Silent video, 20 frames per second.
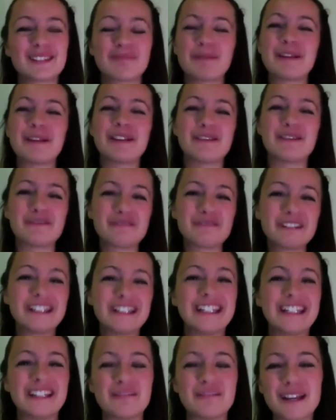been a
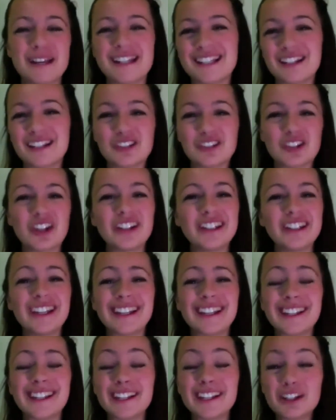really amazing journey, and
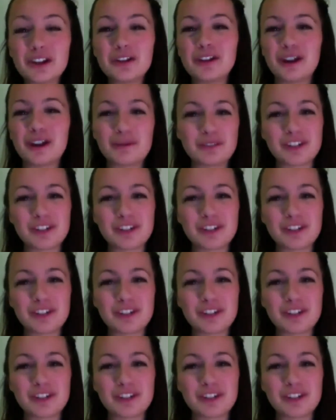I know that I'm just at